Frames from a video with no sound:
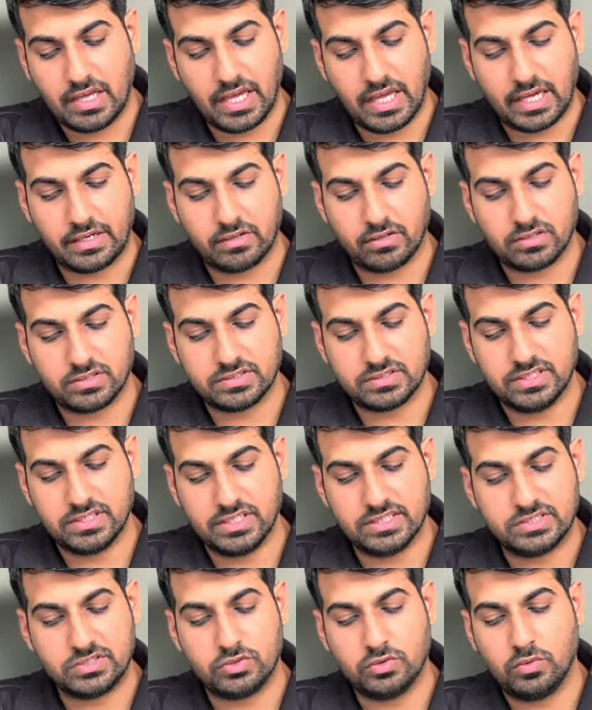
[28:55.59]
across
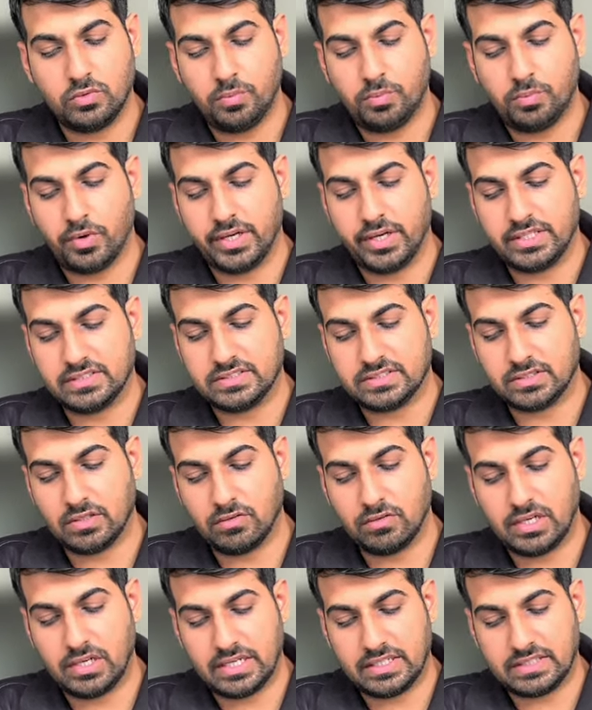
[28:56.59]
these 2 points.
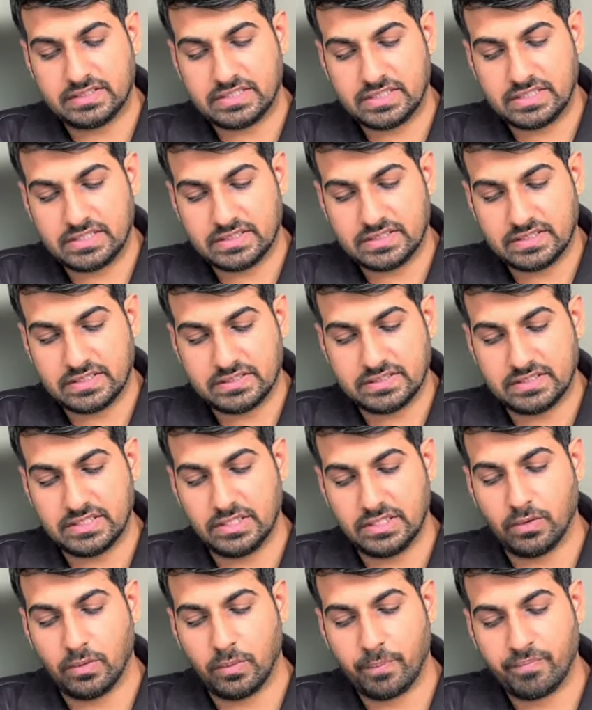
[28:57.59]
Now let us say this is
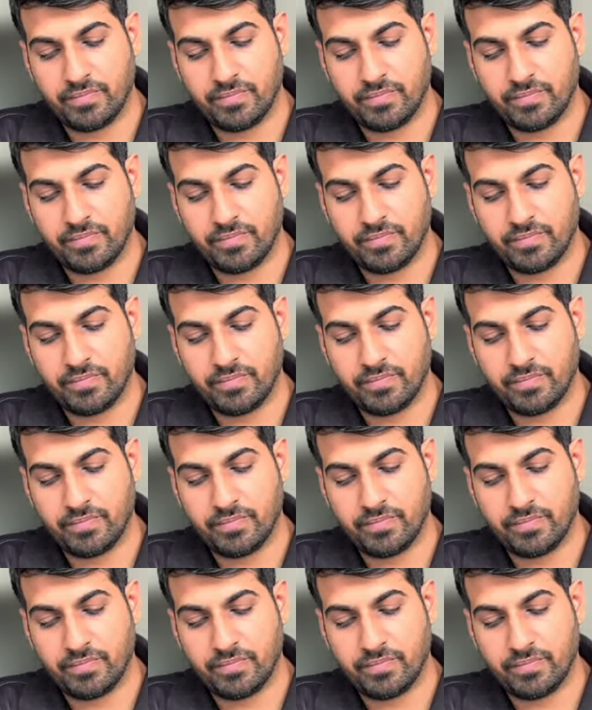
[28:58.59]
0.